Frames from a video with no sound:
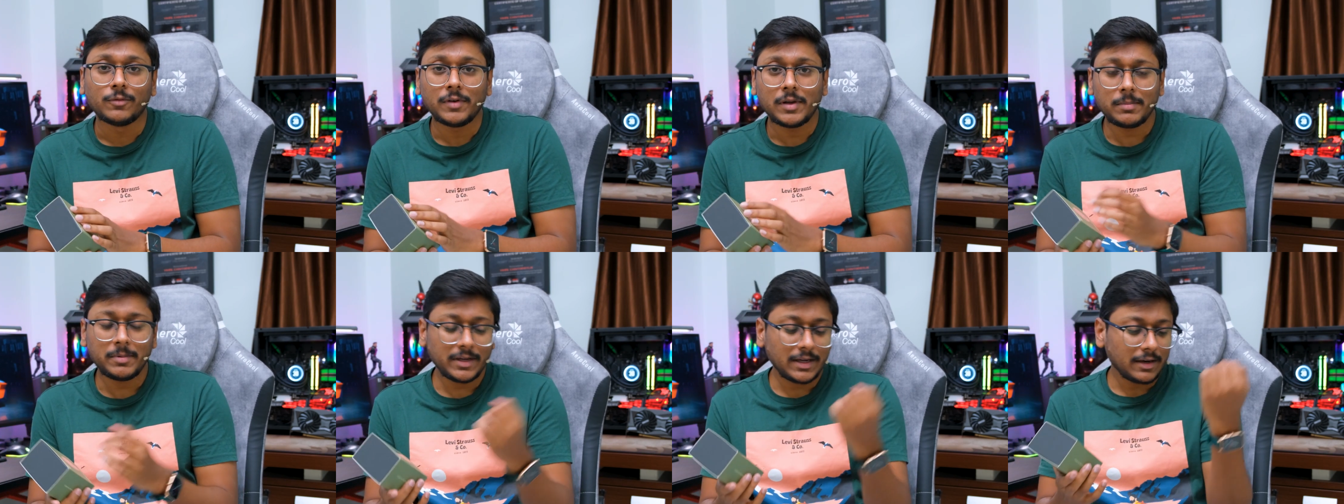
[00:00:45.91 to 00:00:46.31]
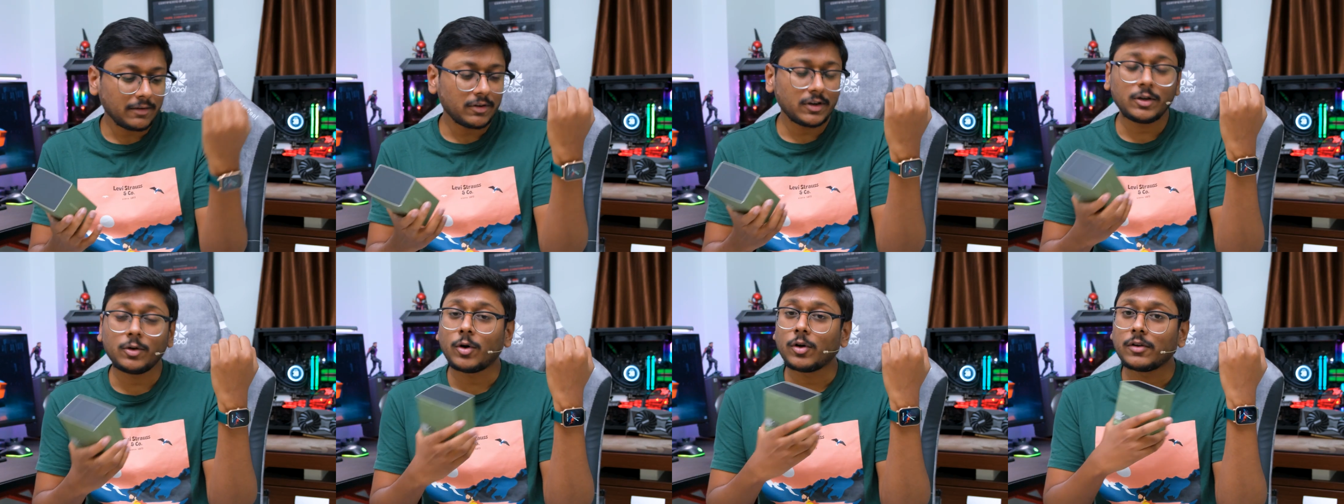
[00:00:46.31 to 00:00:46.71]
We'll be
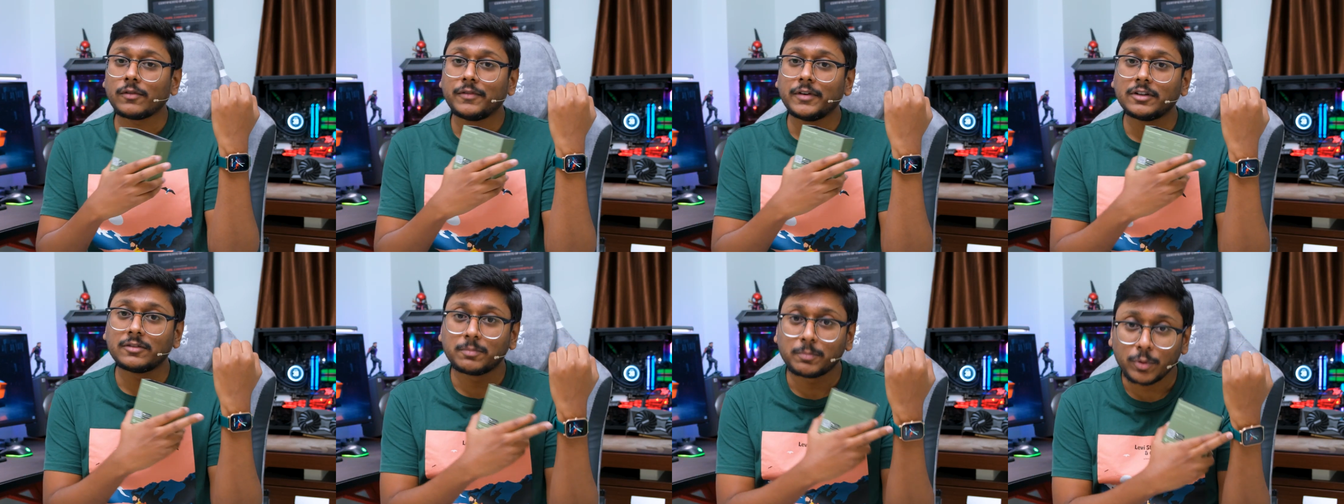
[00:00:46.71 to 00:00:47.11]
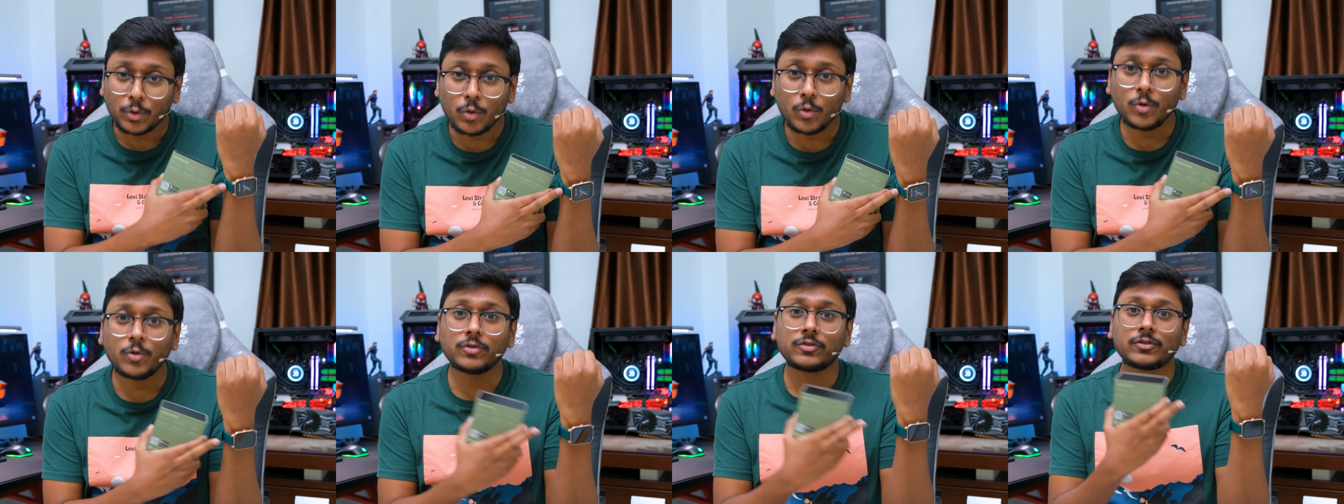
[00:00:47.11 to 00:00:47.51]
covering all of its
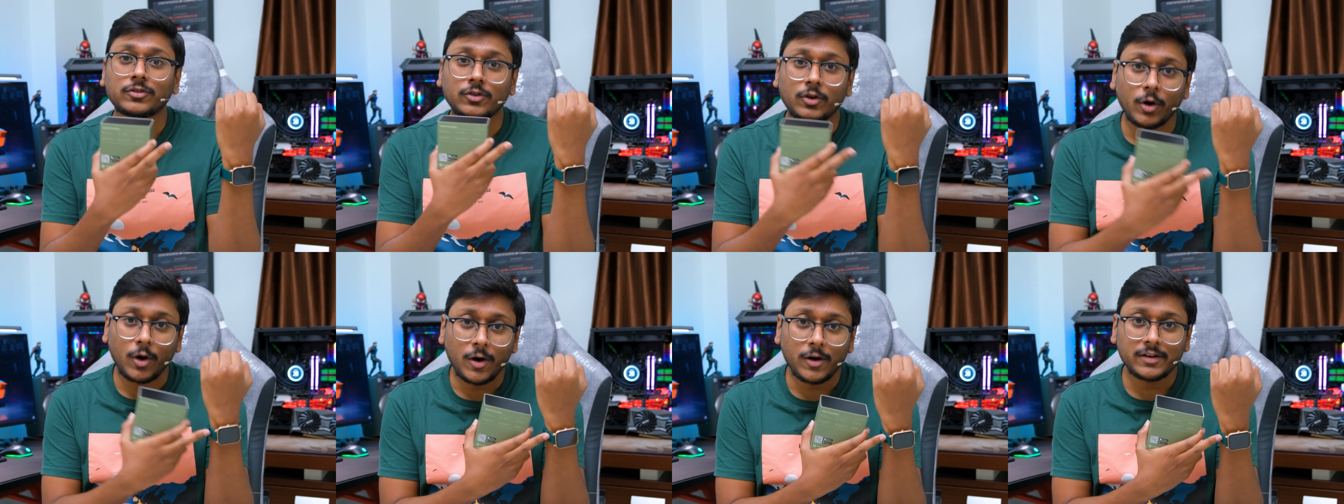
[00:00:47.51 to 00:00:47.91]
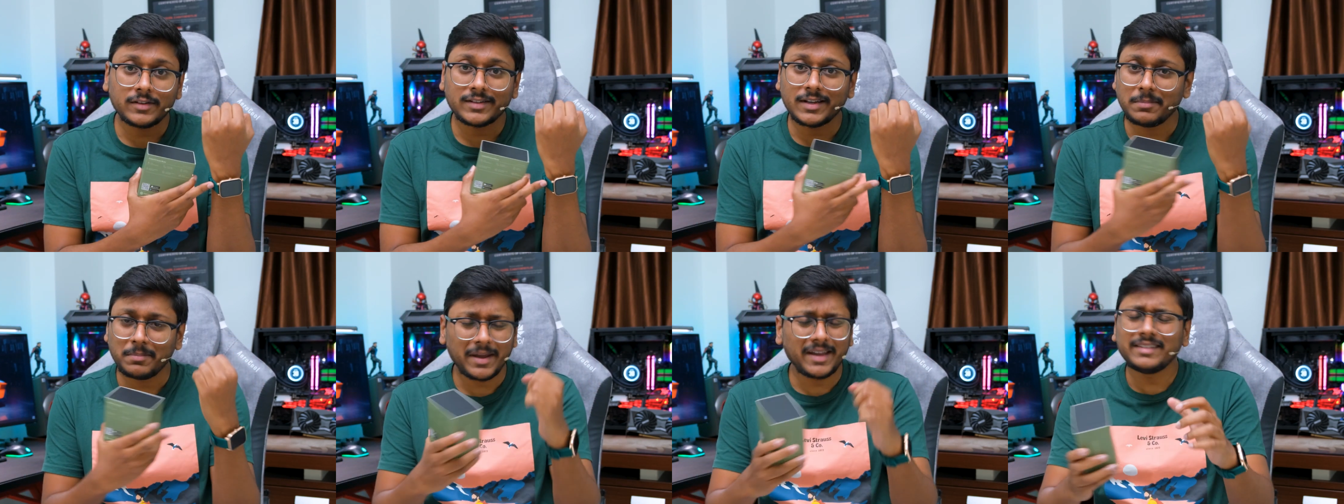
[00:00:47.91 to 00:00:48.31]
pros,
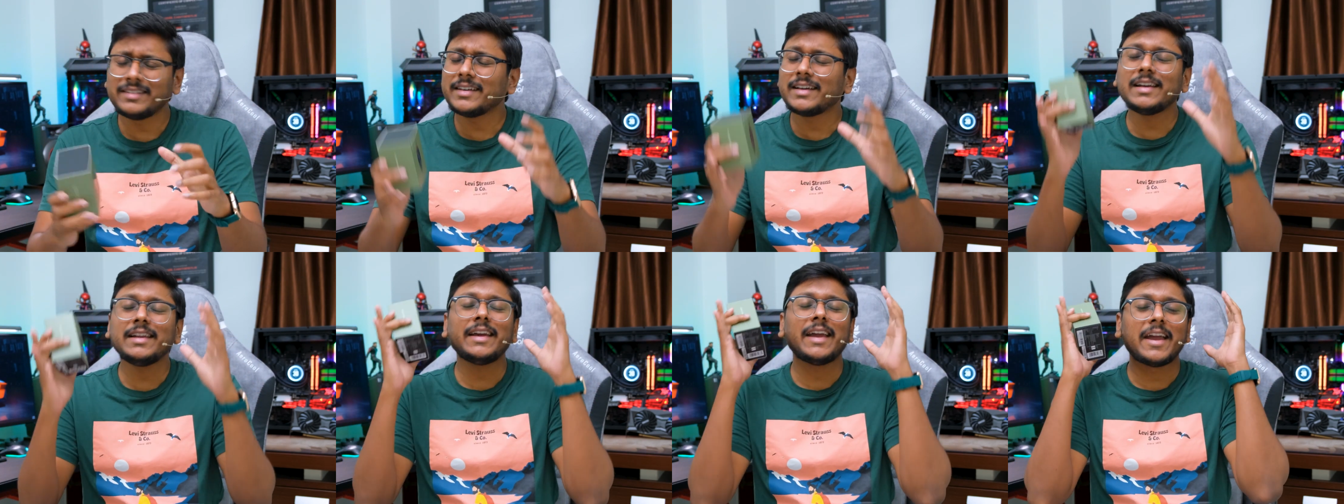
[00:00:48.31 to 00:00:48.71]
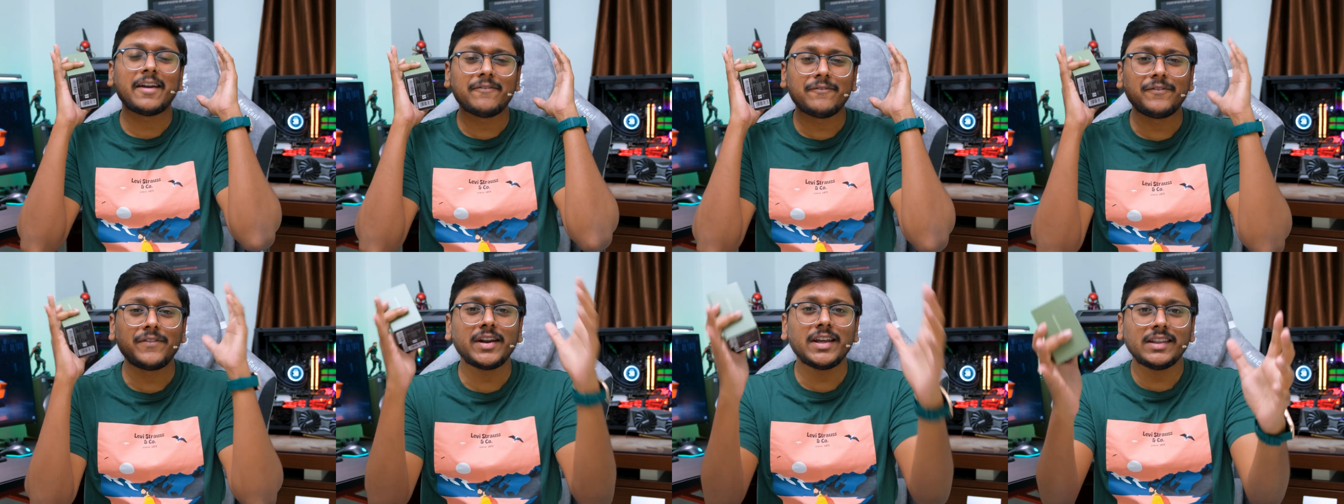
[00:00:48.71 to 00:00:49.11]
cons and basically
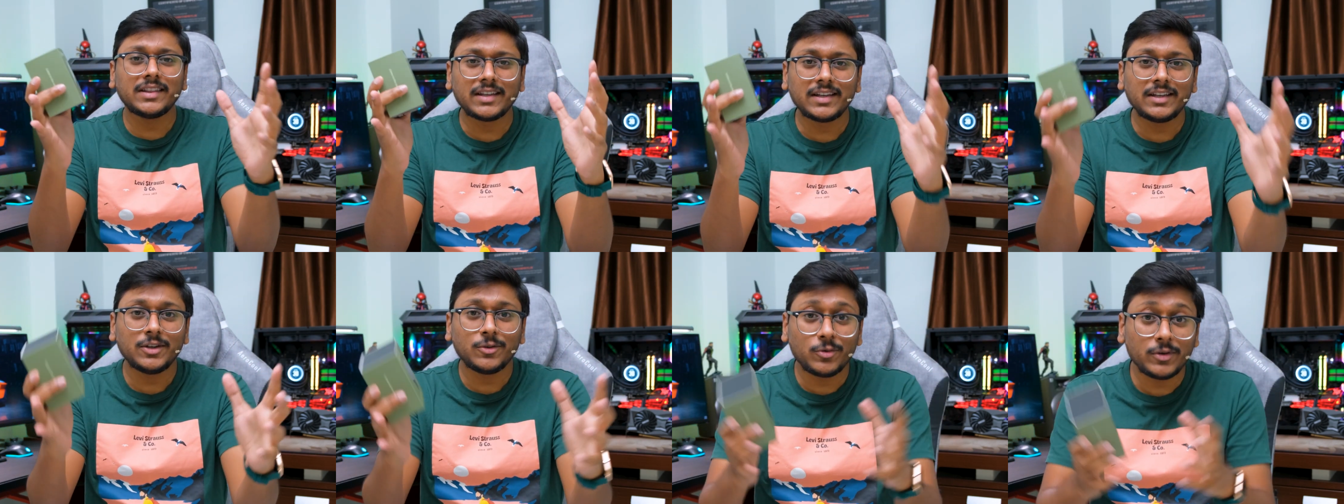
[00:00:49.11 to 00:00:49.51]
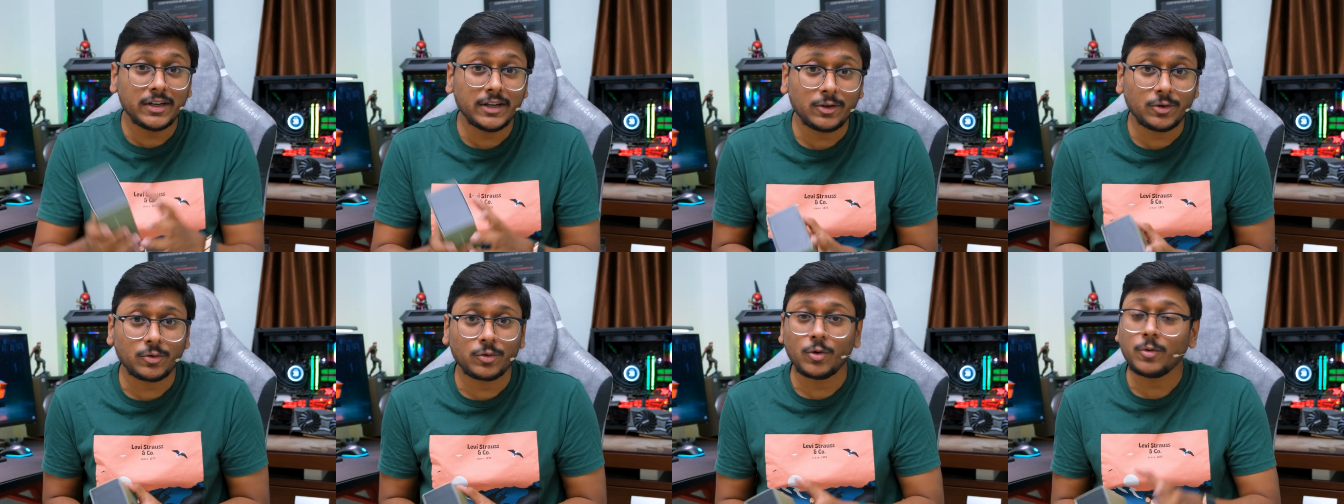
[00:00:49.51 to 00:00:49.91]
everything you
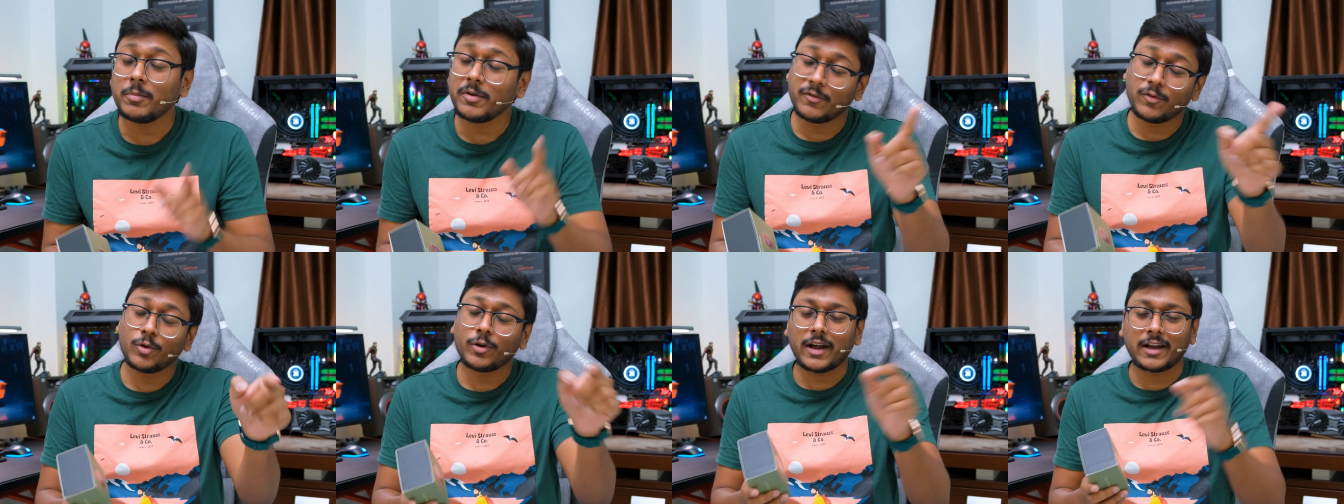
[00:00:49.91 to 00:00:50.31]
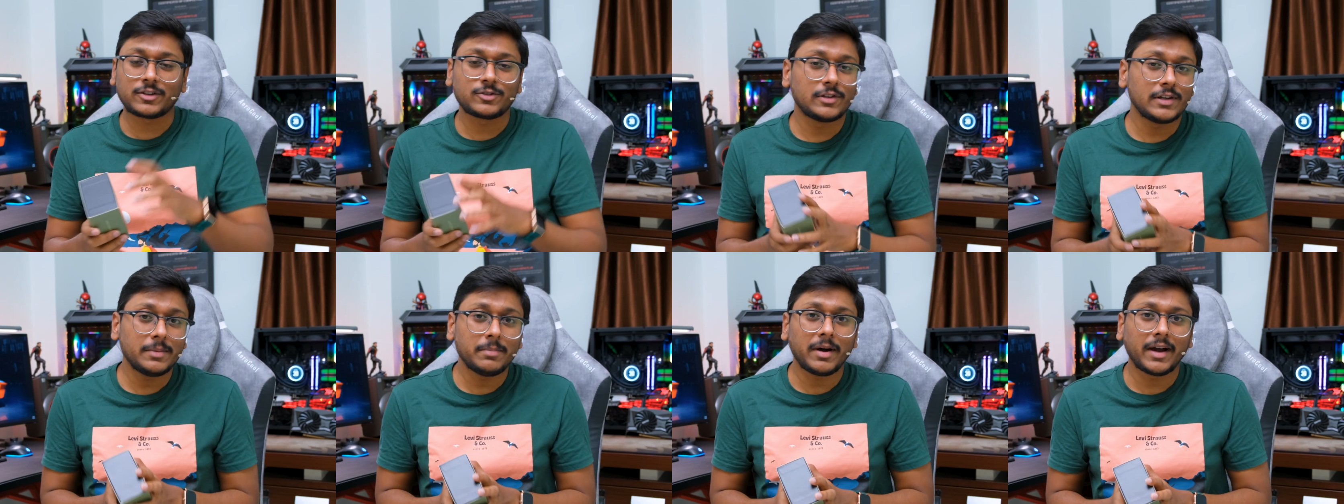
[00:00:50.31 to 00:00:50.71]
need to know before
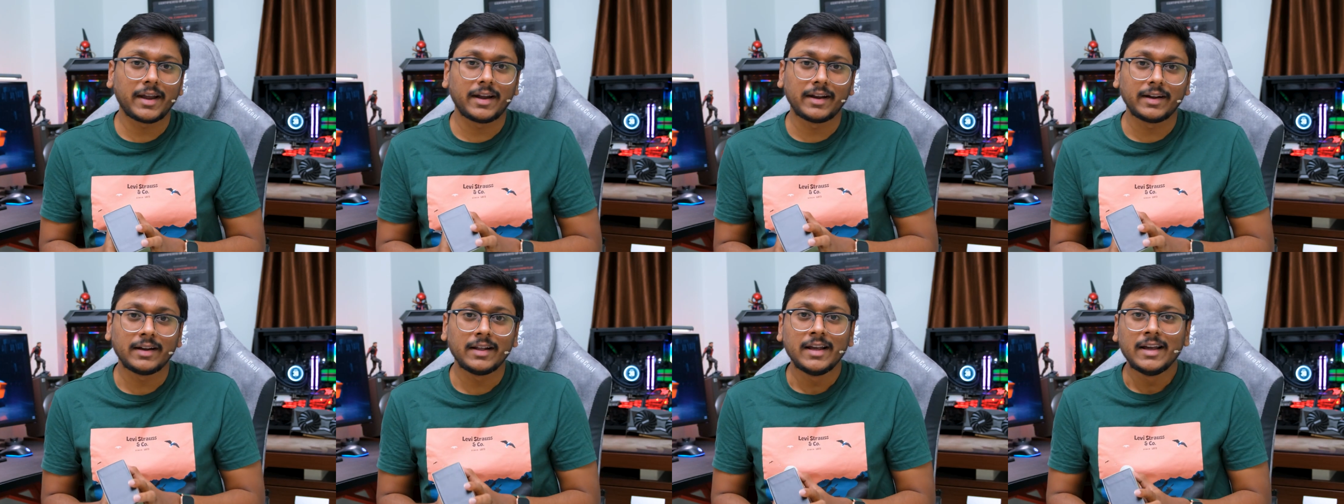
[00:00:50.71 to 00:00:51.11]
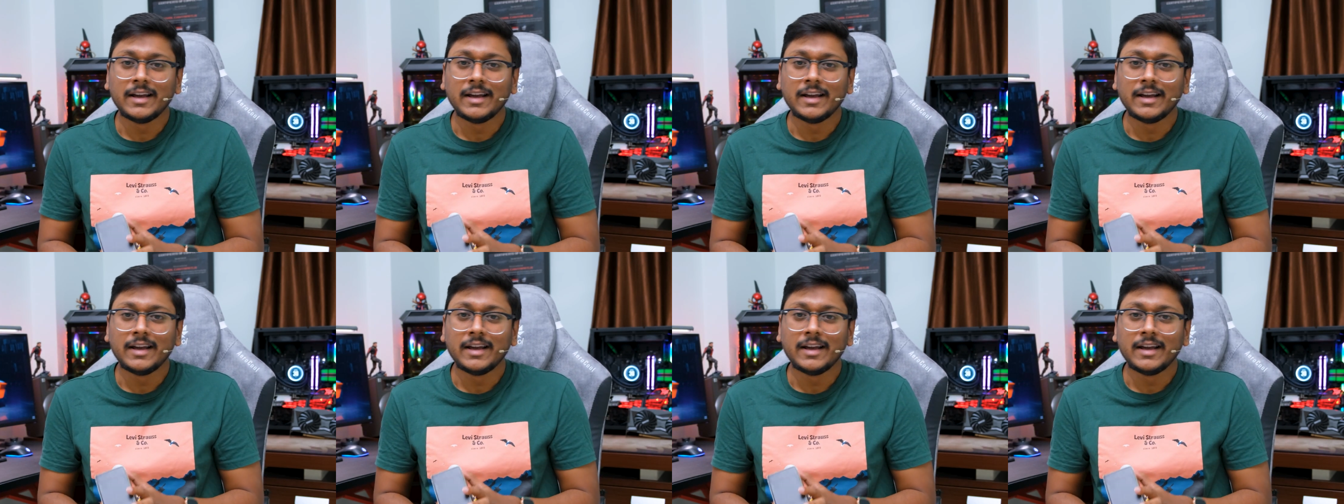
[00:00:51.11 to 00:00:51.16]
actually buying it.